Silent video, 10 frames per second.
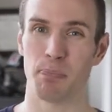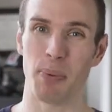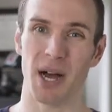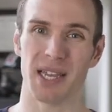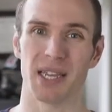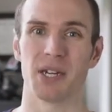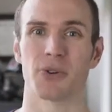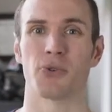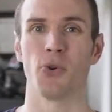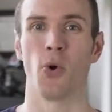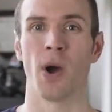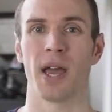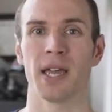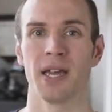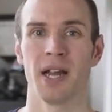But in a cruel
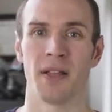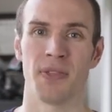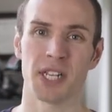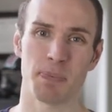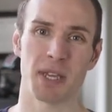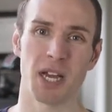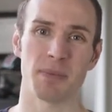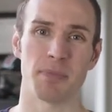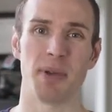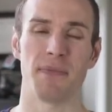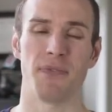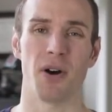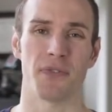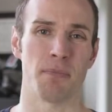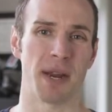way, this becomes a
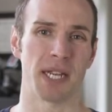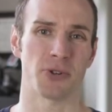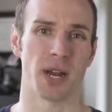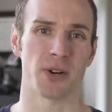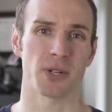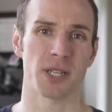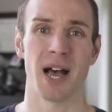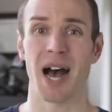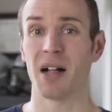pitfall for many traders.